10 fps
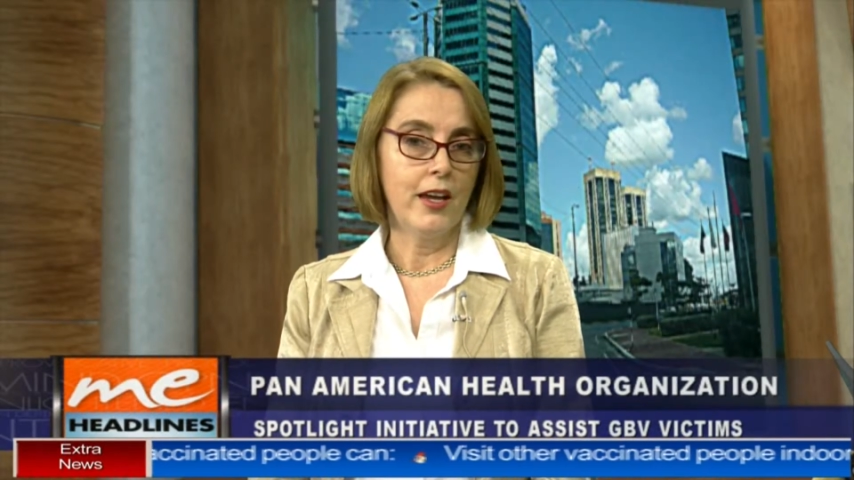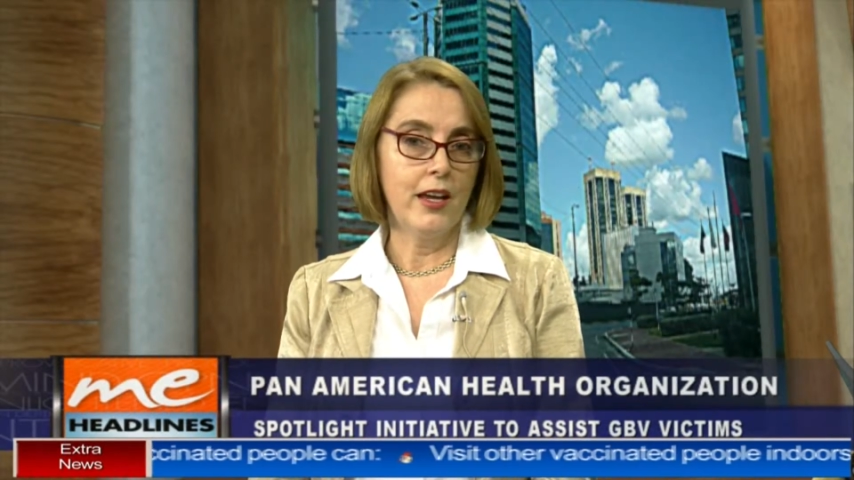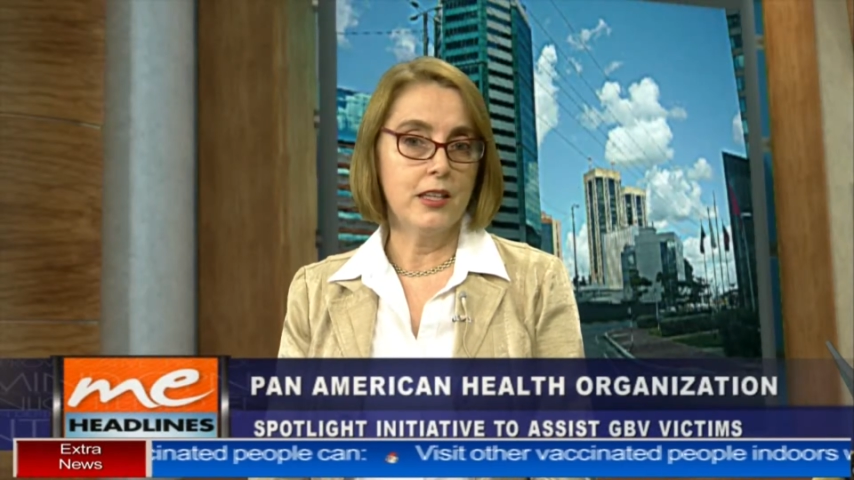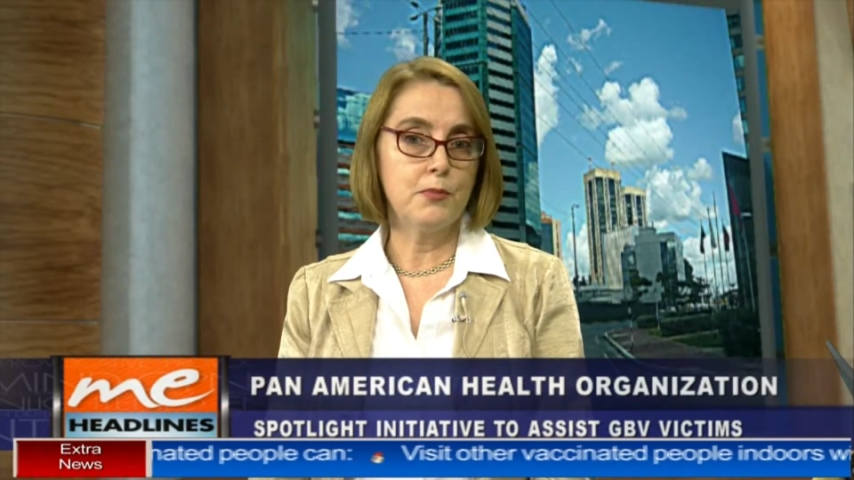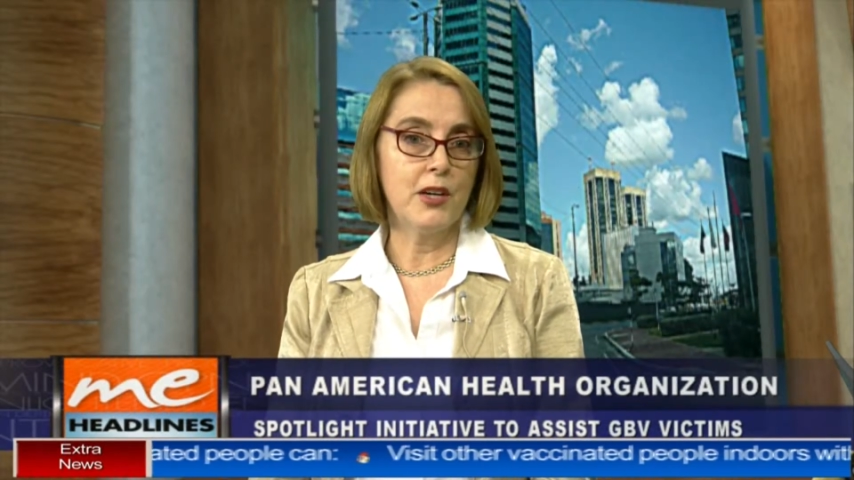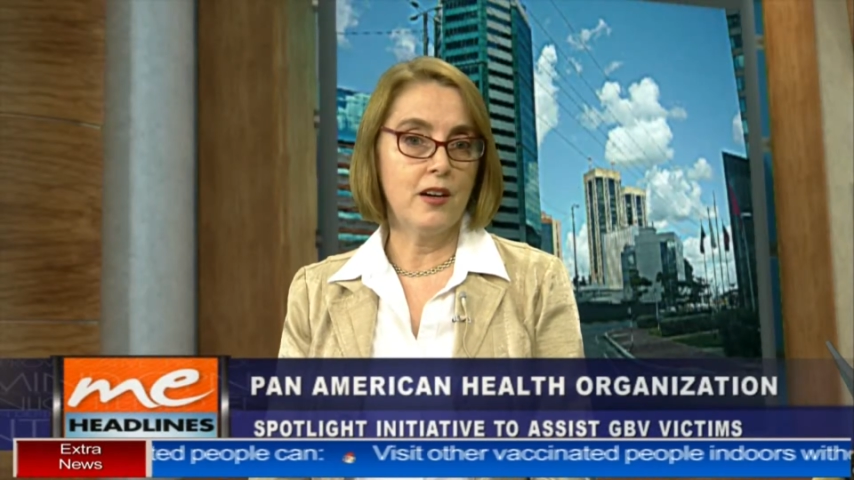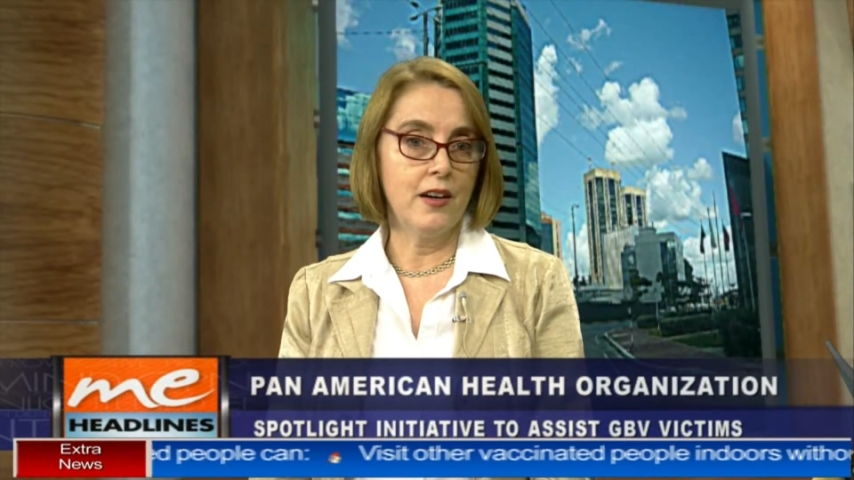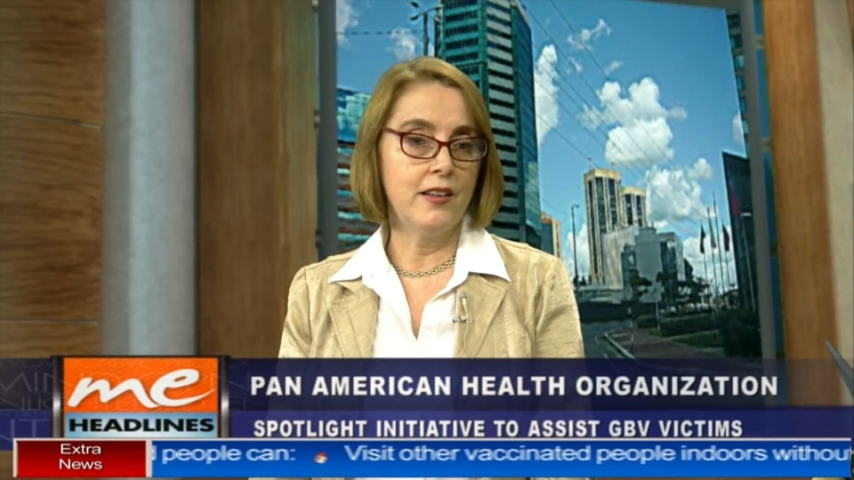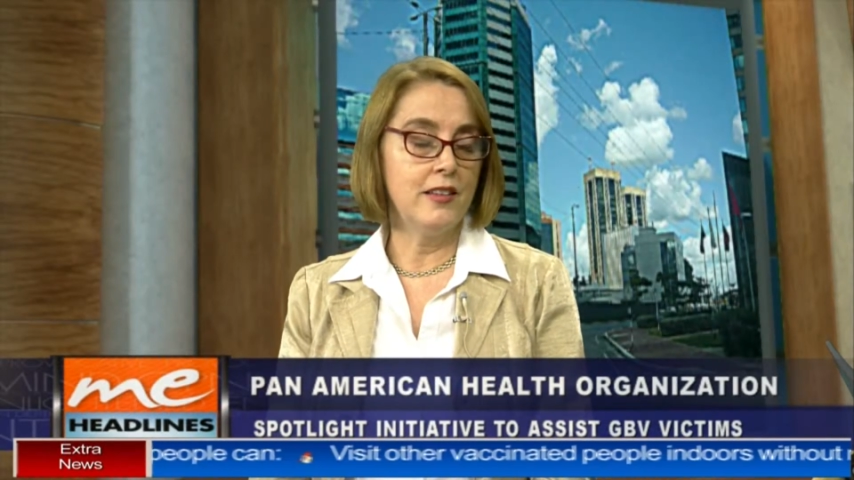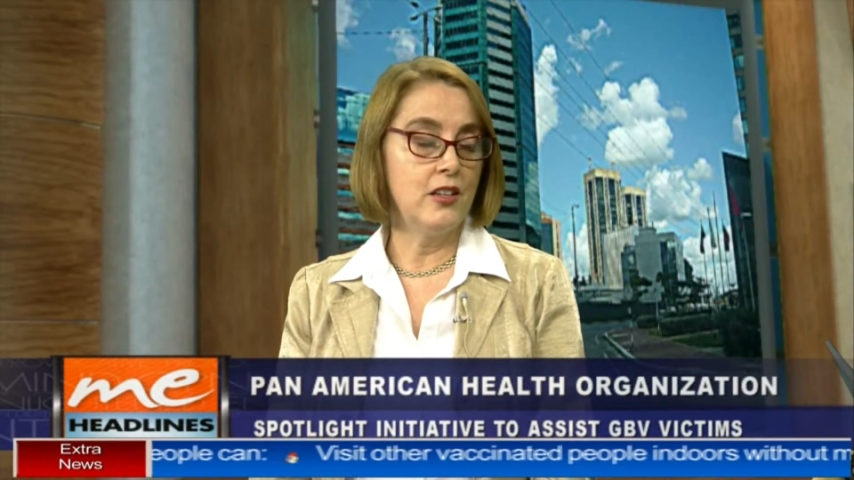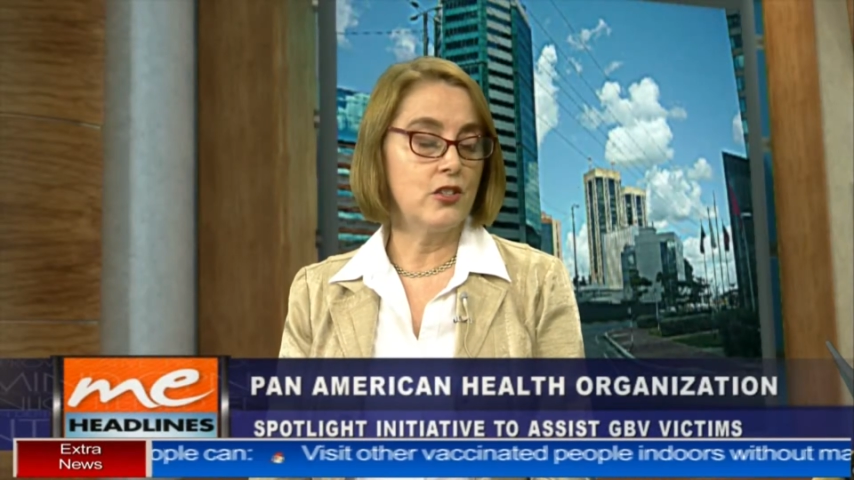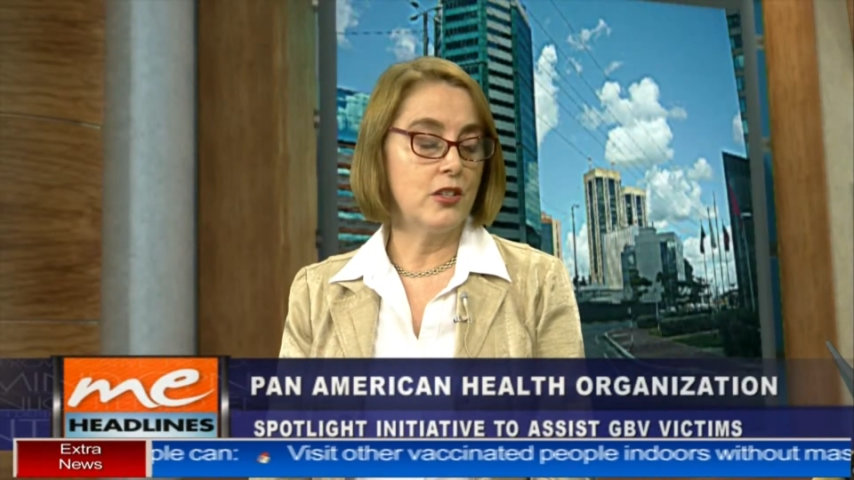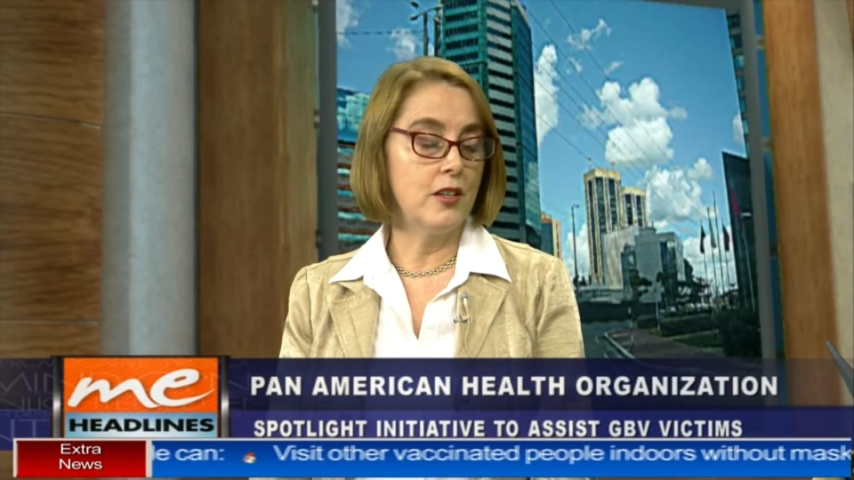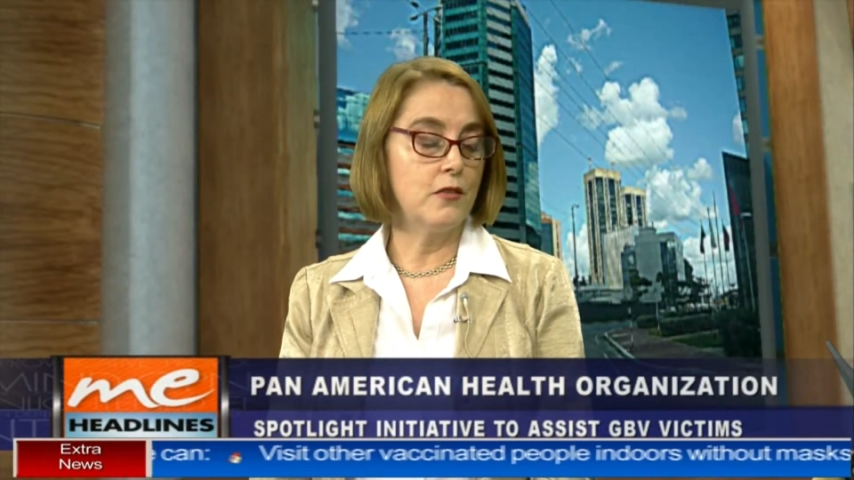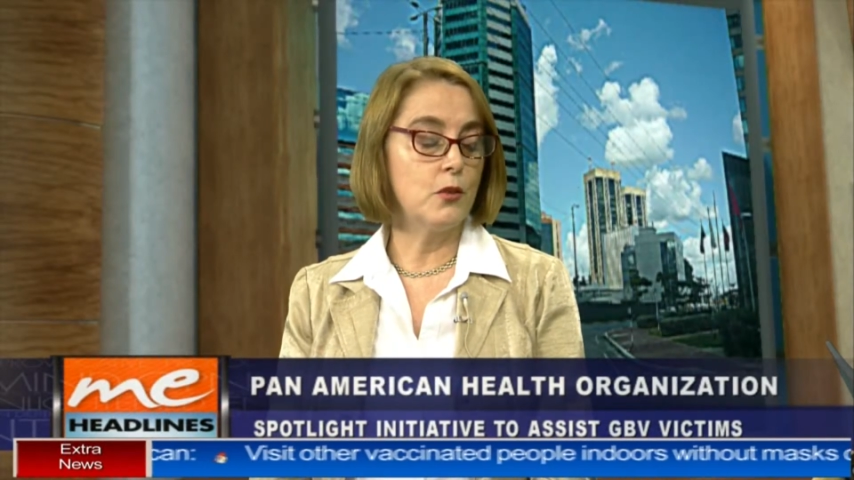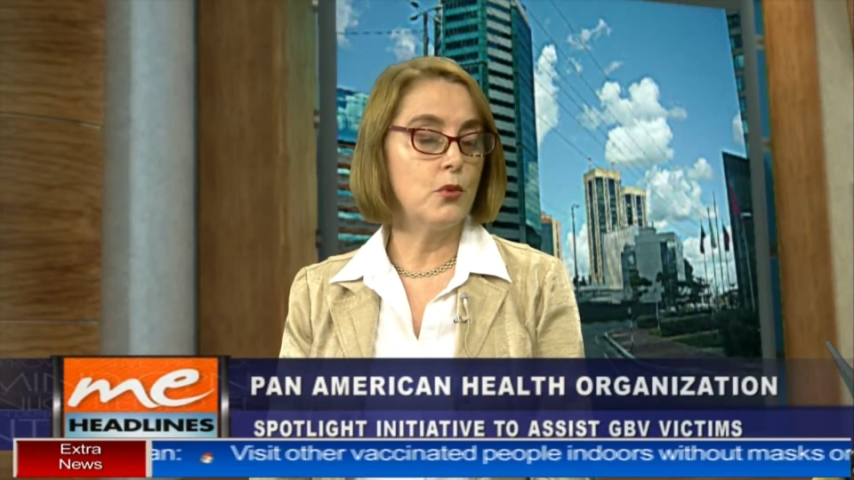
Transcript: is behind initiatives that